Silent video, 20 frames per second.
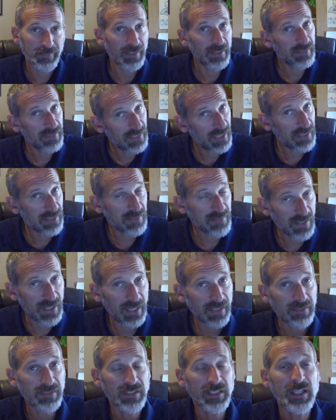Not
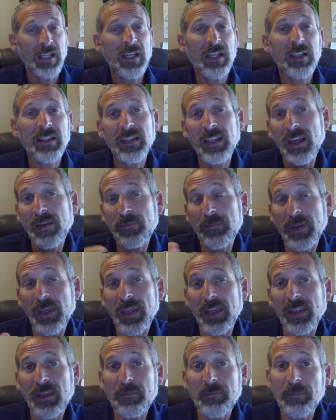exactly. That
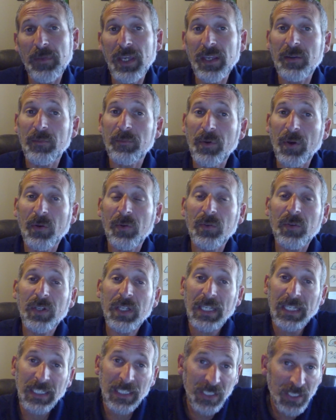may make a boat
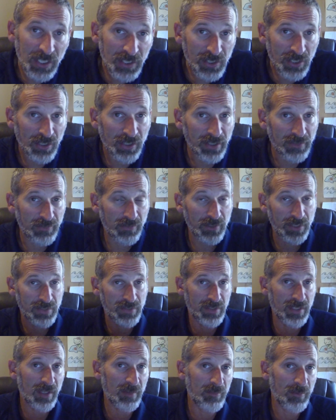initially very
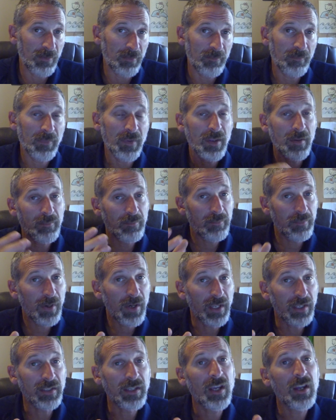stable,
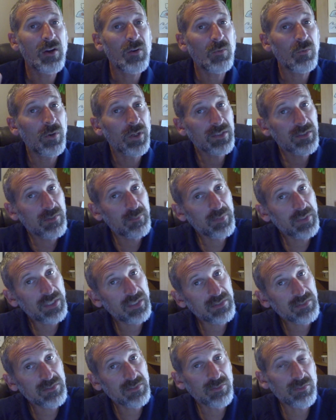but once it
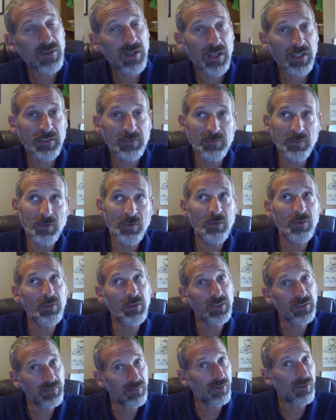begins to rock and roll,
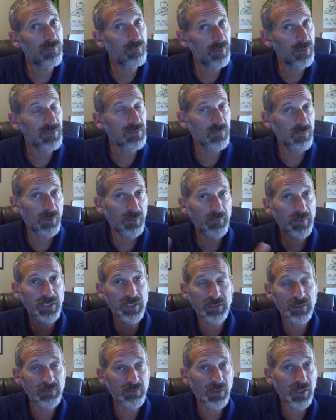and all boats will begin
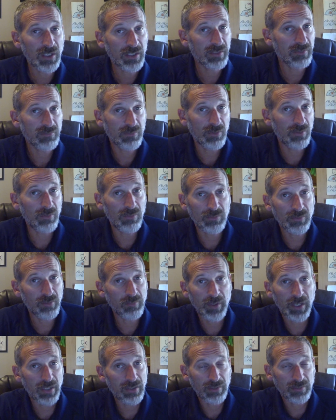to rock and roll no
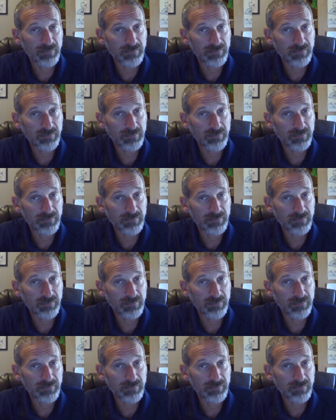matter